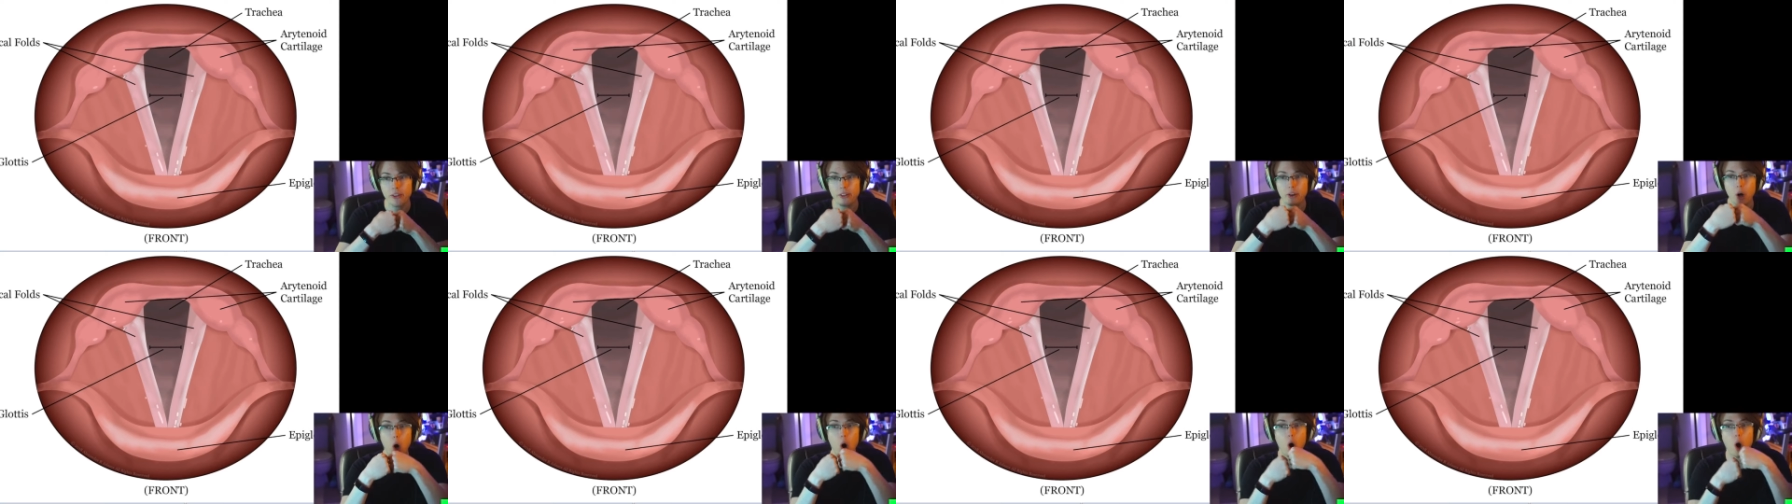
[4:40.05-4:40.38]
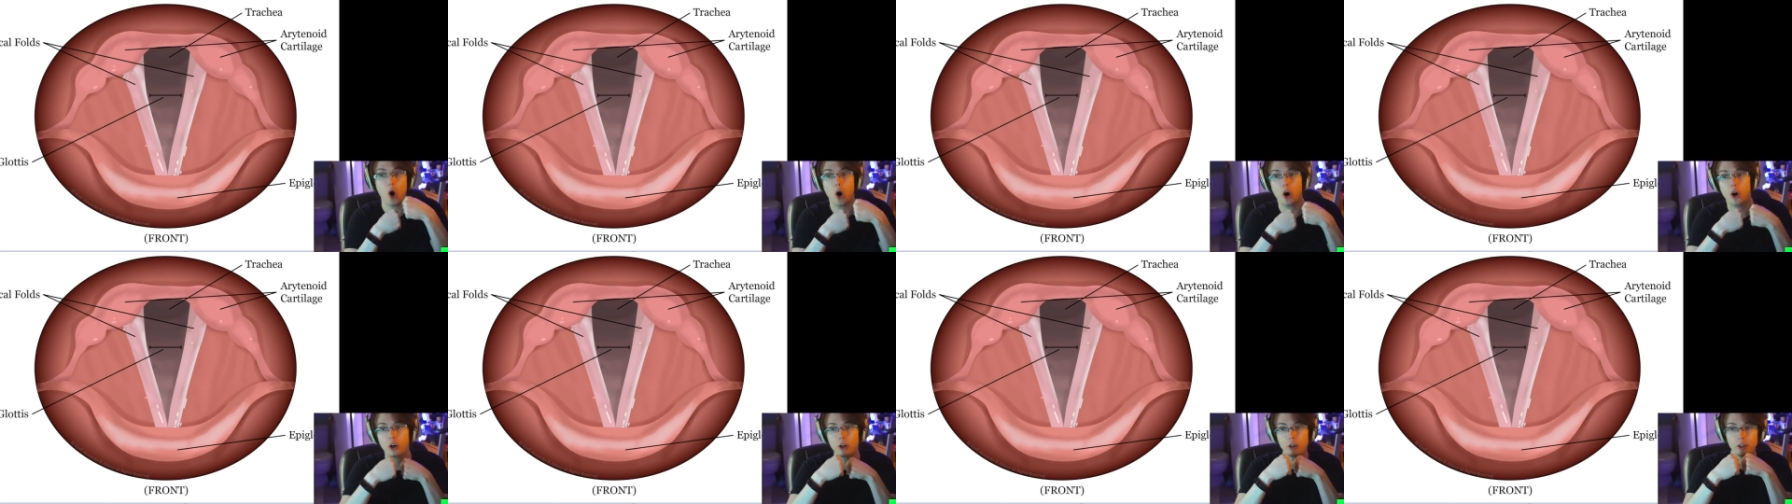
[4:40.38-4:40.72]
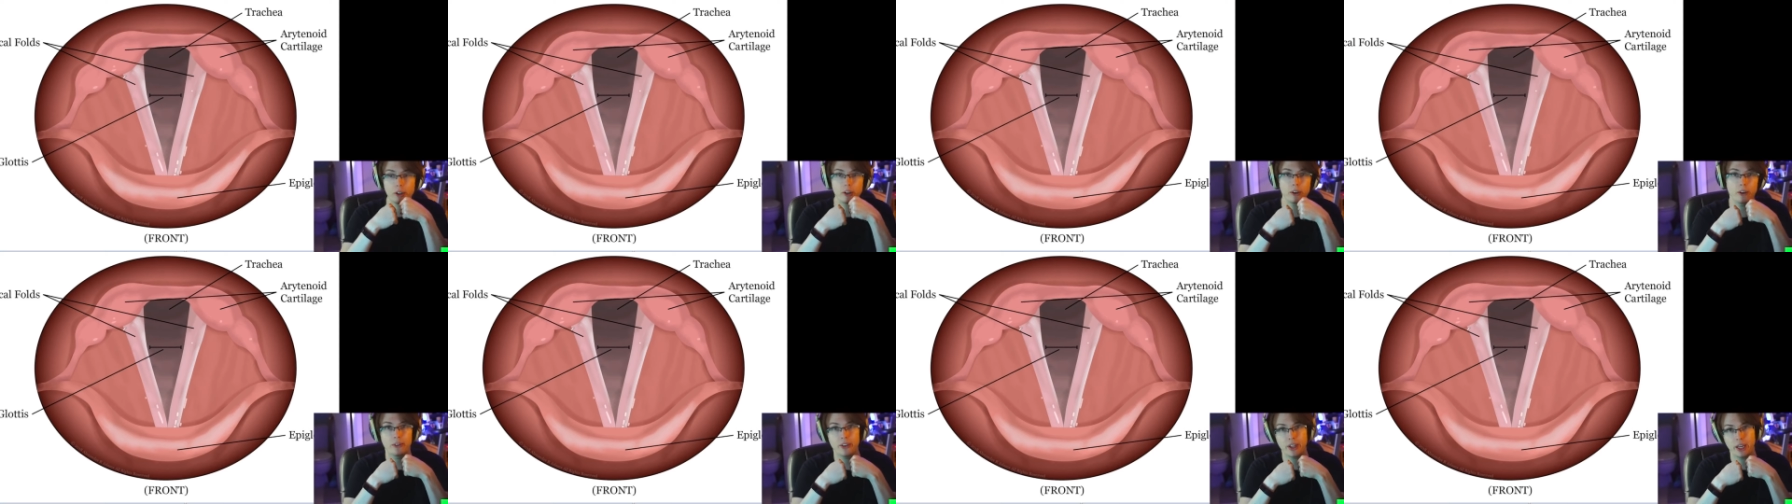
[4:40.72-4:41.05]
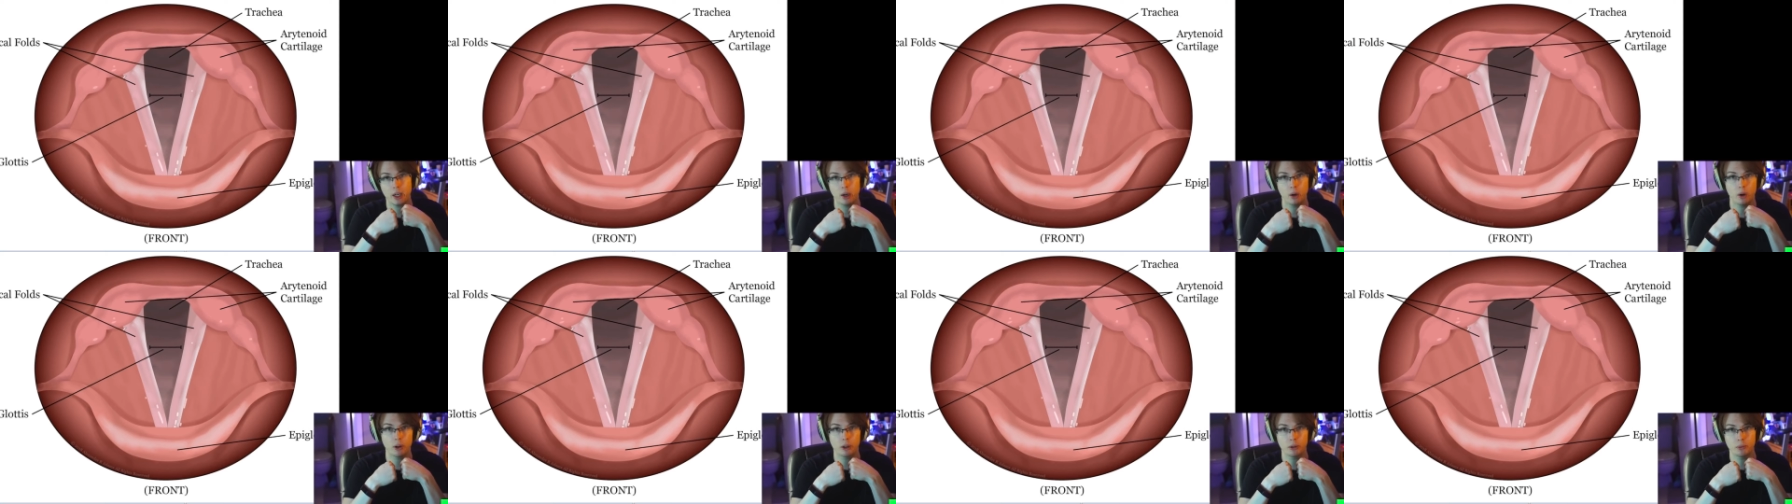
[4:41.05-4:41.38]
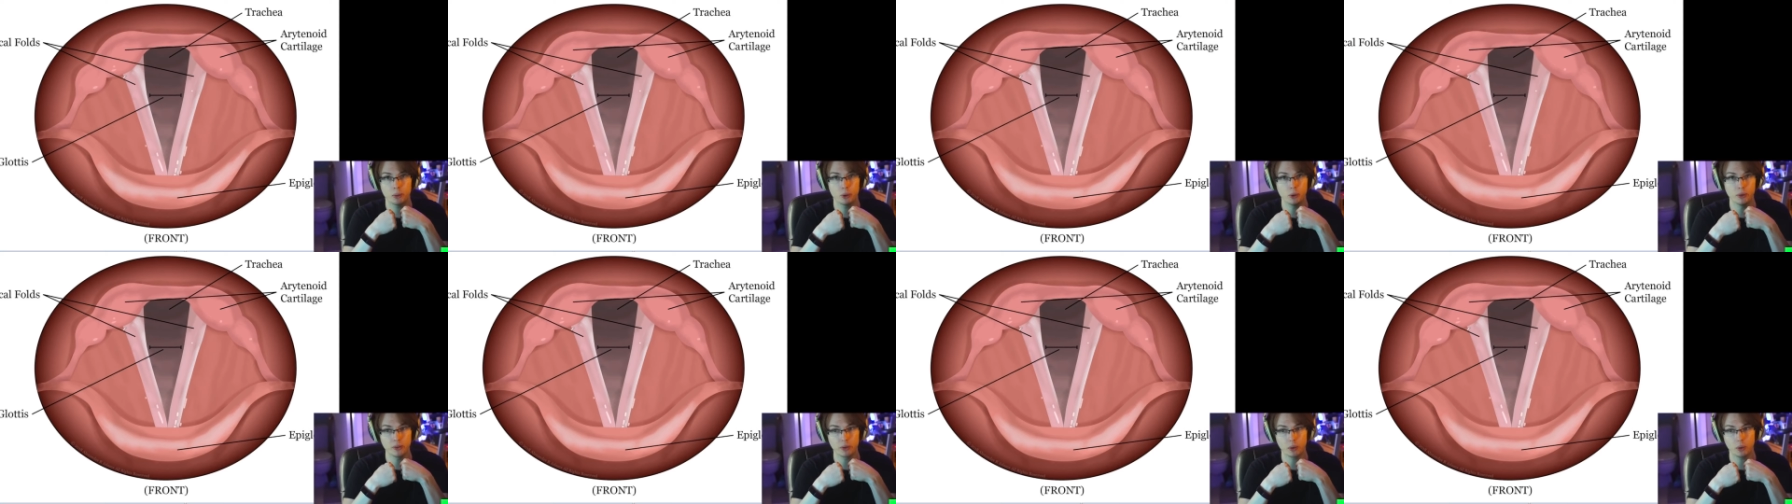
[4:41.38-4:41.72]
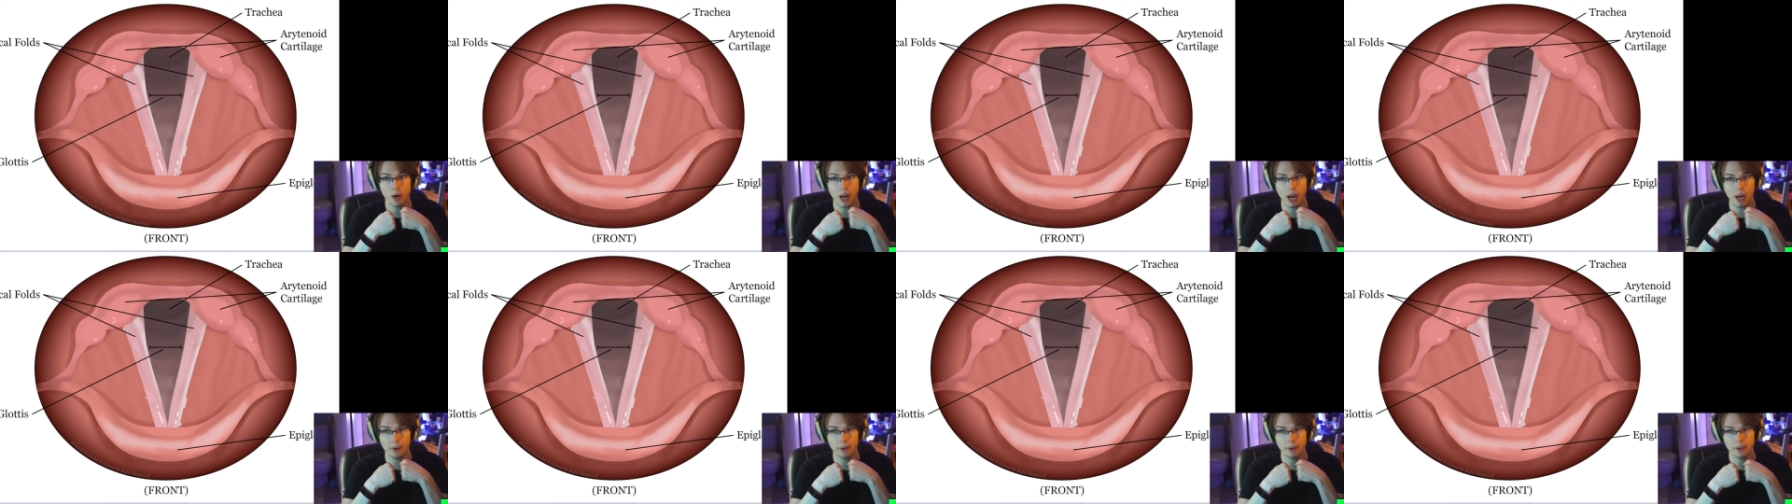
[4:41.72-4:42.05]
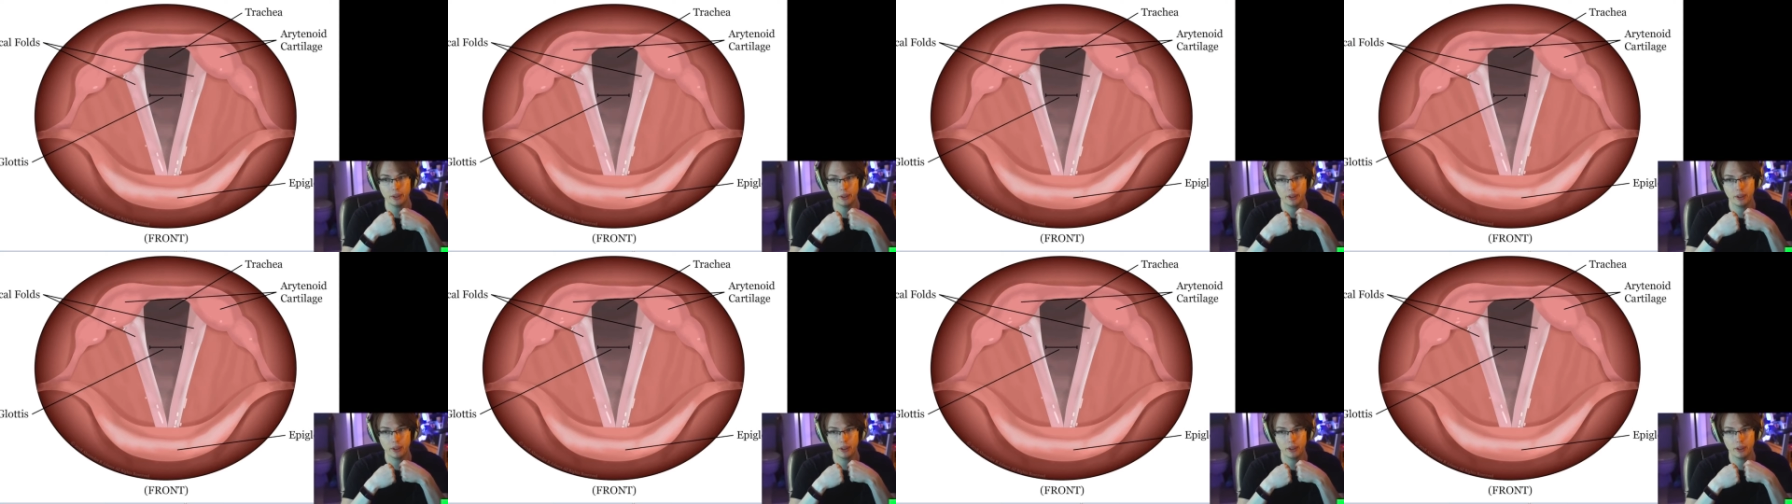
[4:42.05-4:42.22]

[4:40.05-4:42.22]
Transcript: the harder they are to move around.